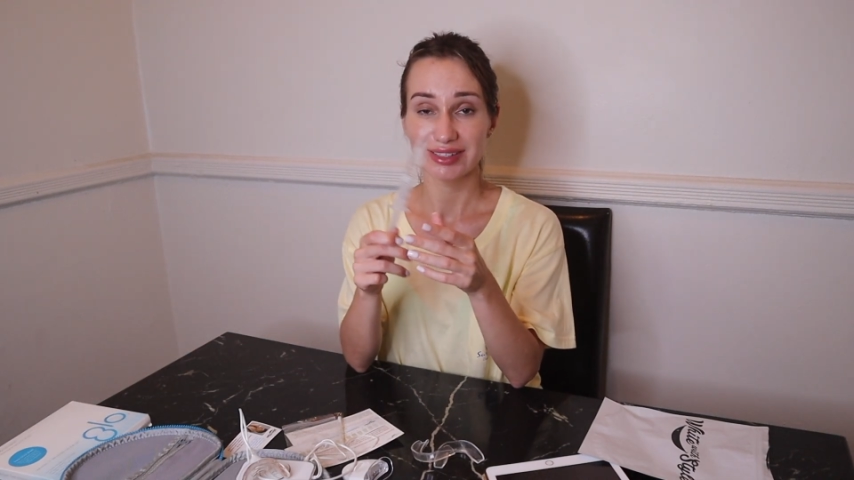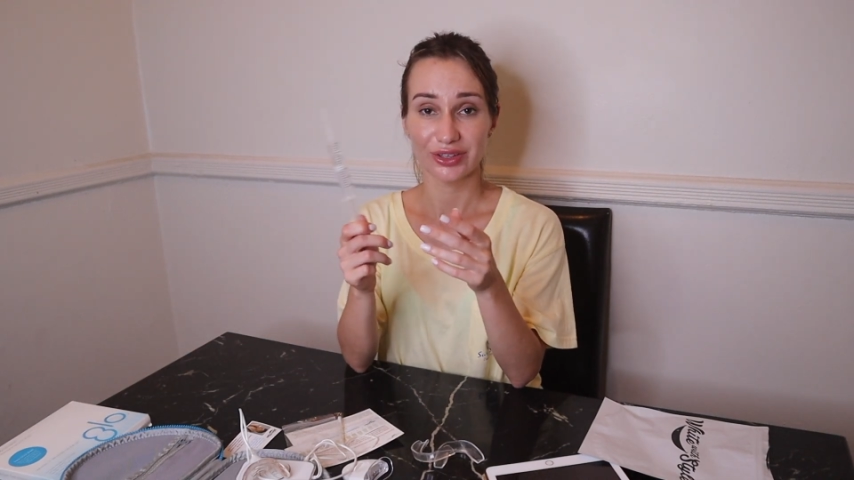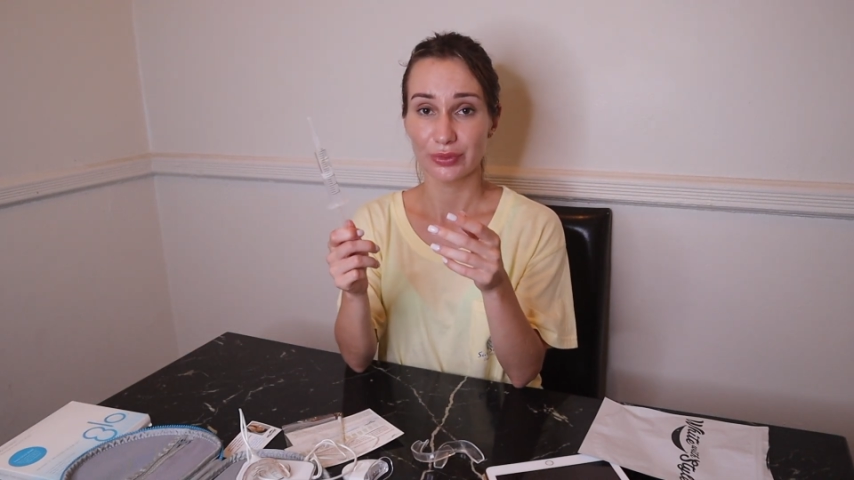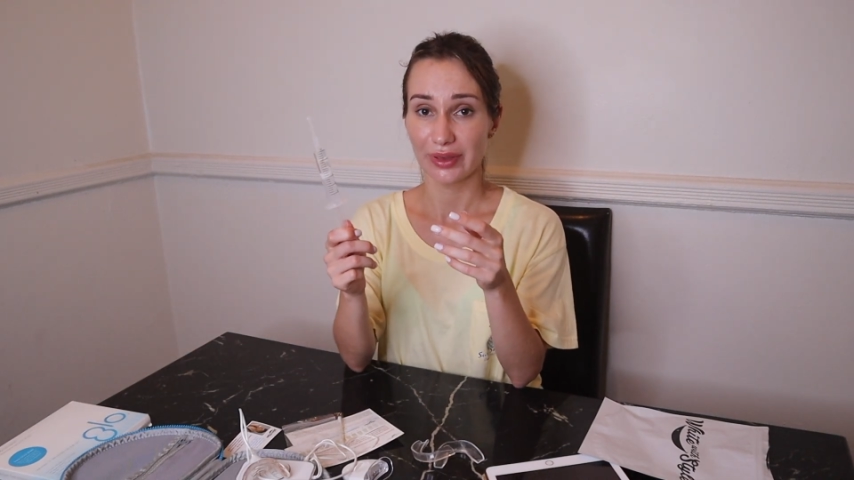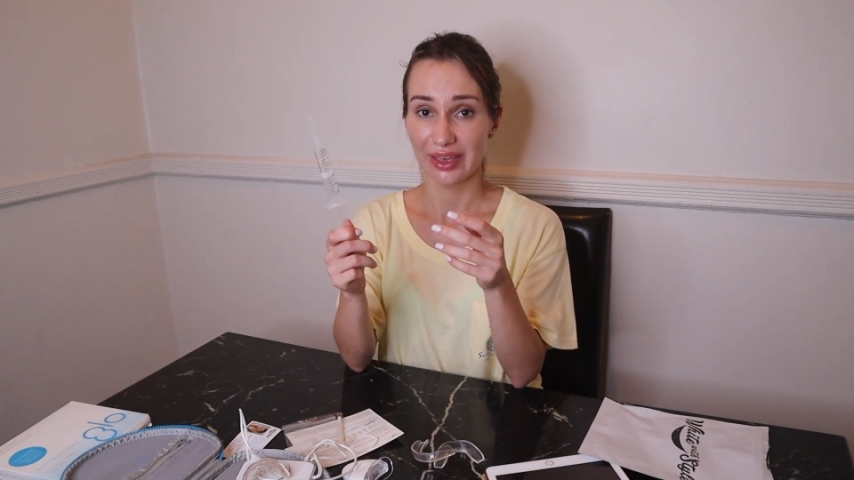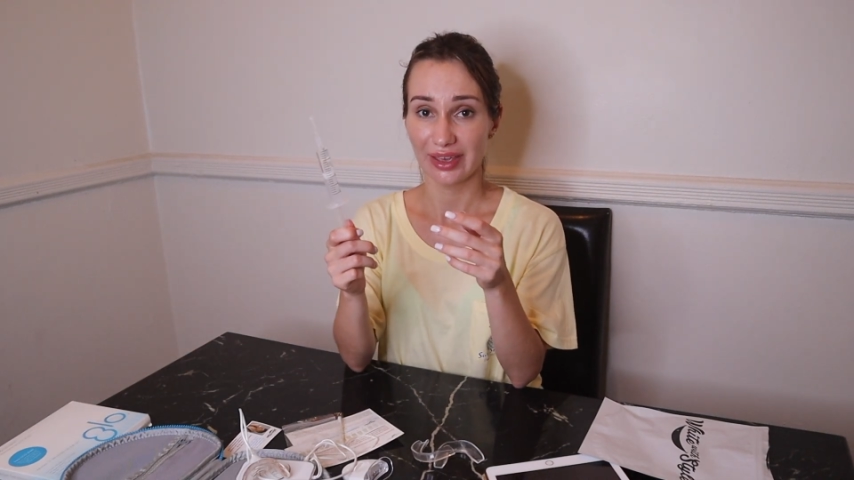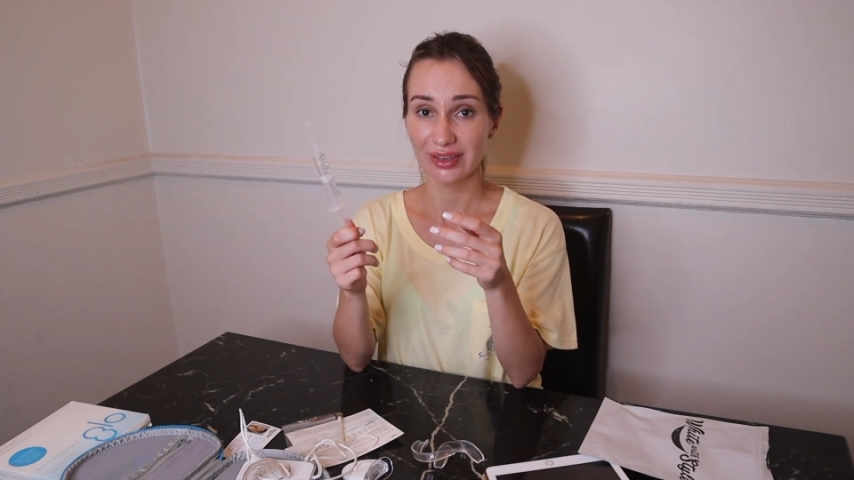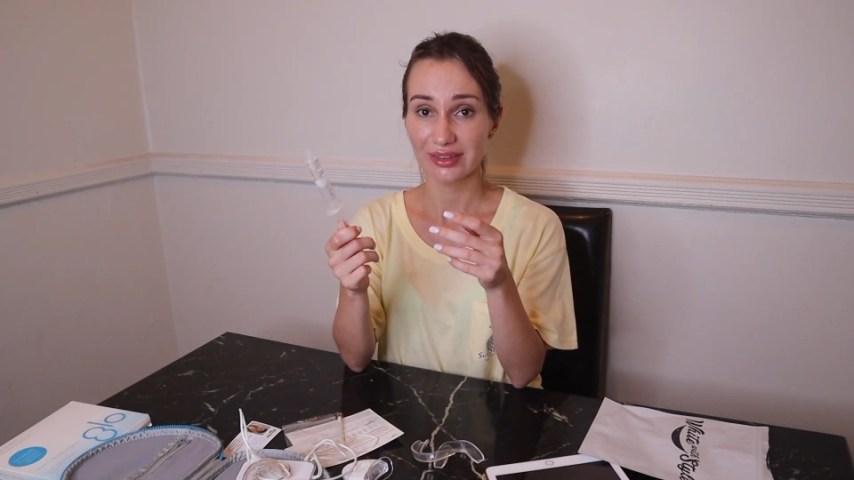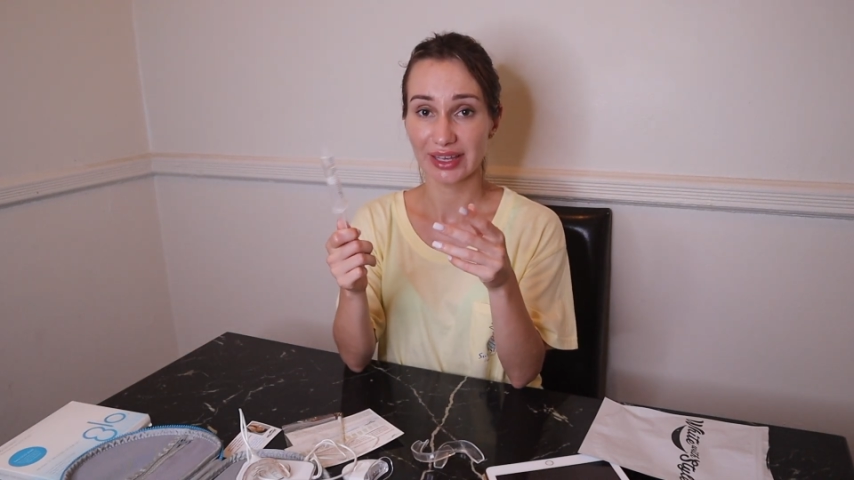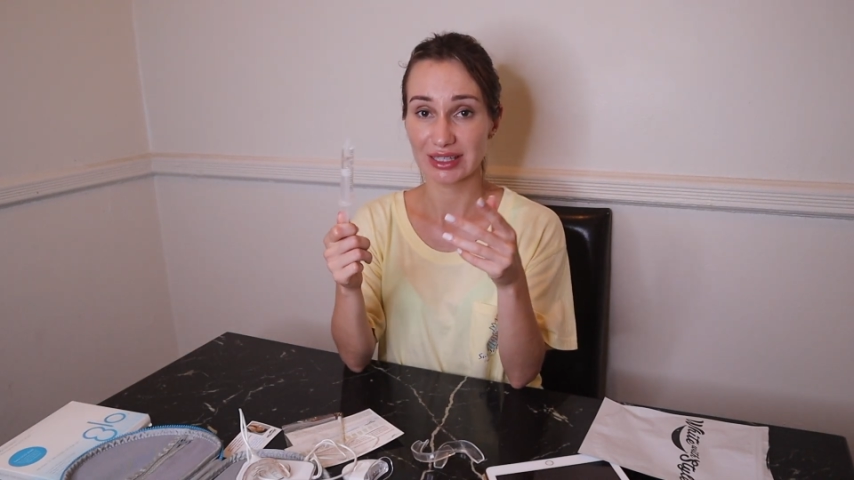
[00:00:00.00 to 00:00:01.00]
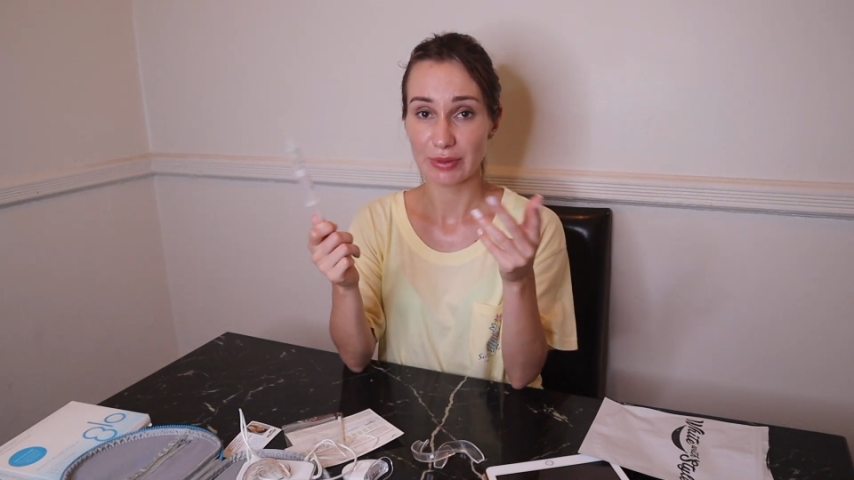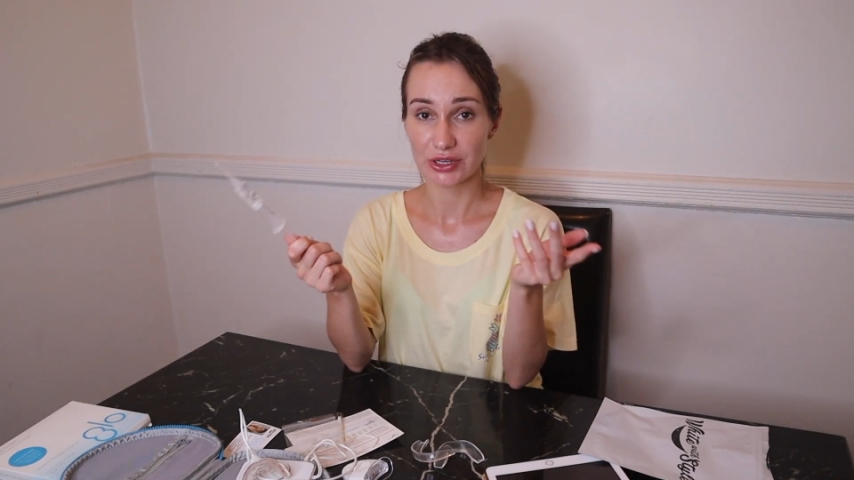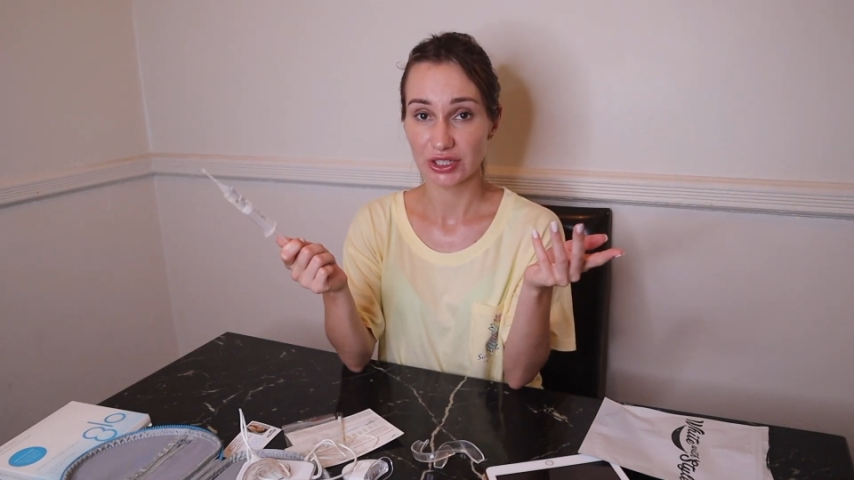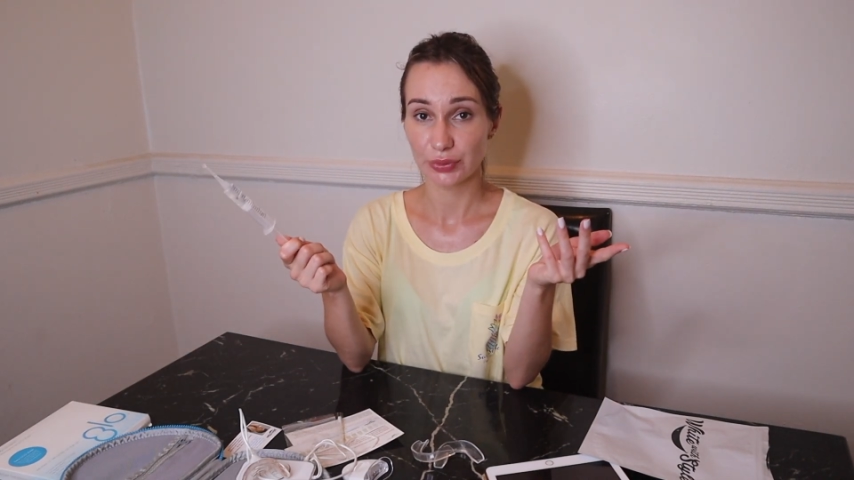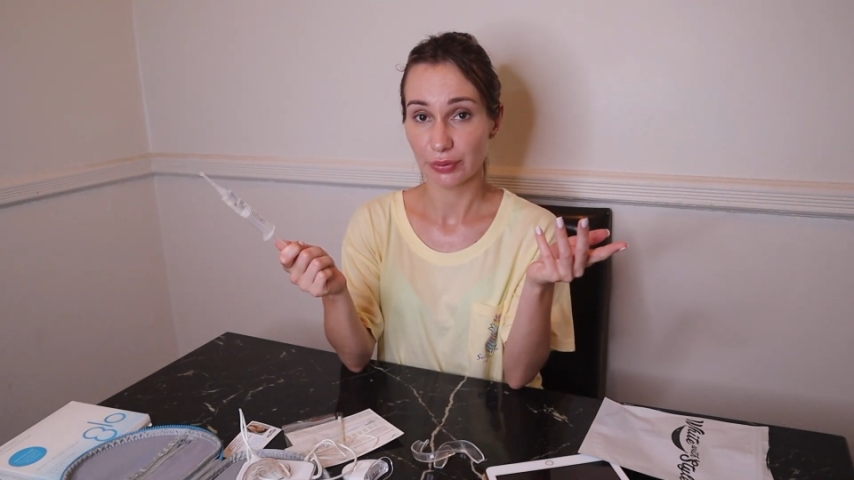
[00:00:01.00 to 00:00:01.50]
that you pay like
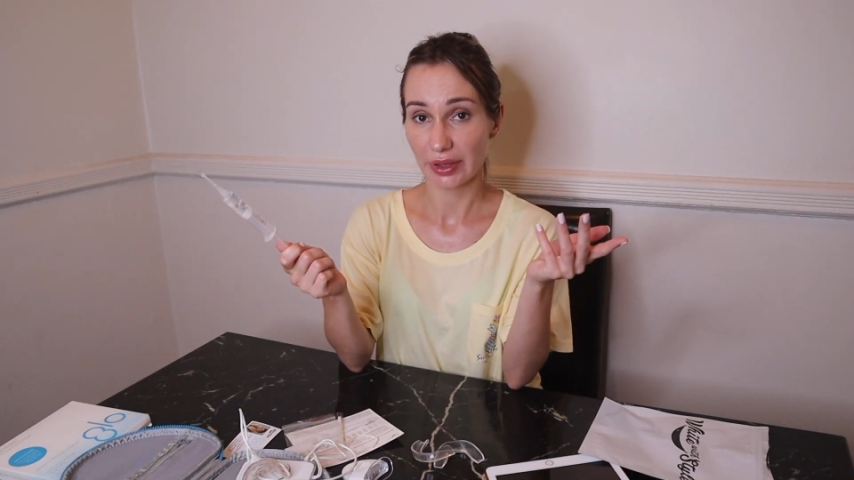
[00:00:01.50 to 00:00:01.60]
especially with